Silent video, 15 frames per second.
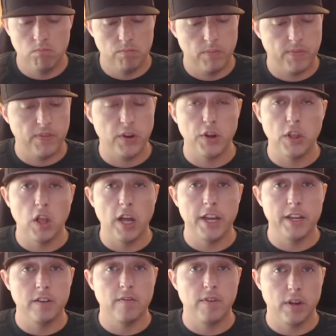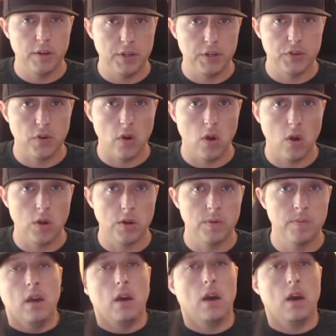Very light, very strong.